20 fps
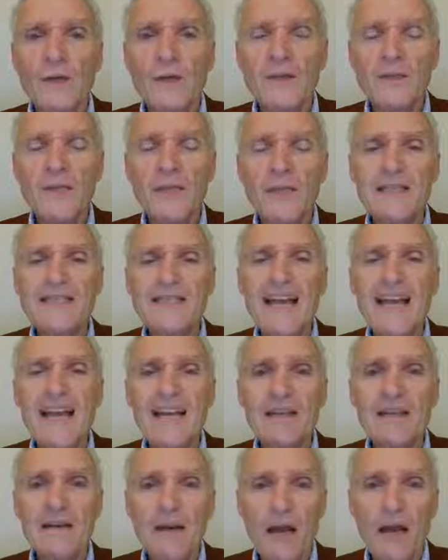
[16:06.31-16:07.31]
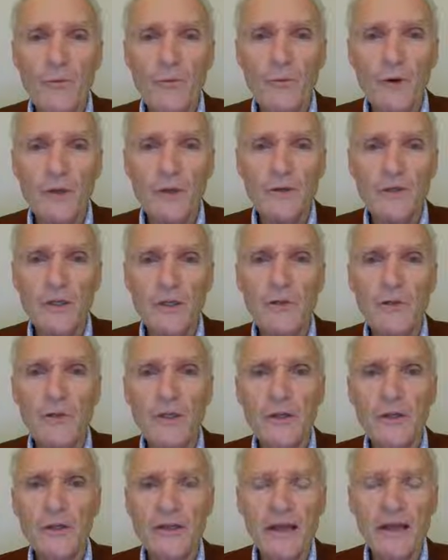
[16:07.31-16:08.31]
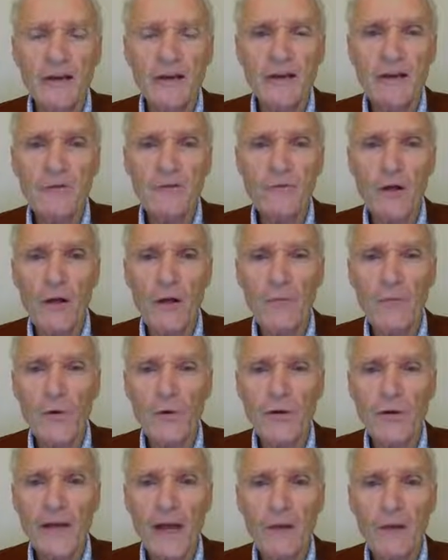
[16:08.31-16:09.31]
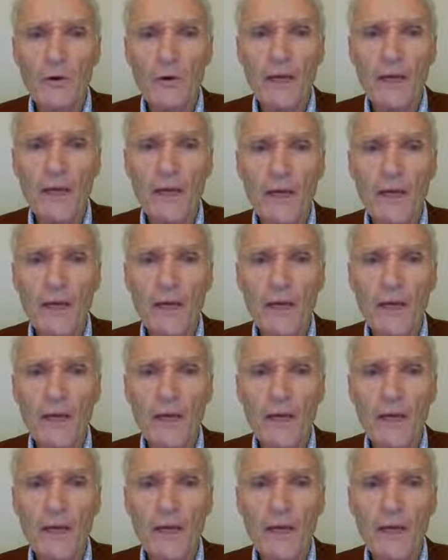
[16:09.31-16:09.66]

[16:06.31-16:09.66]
we assessed 8 networks, including the default mode network,